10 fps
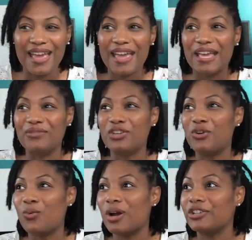if you're
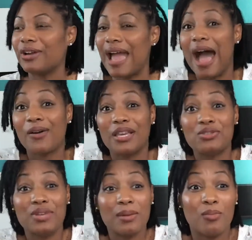wondering how can
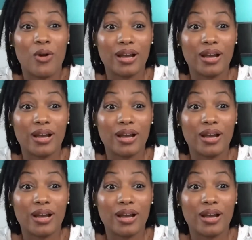you get more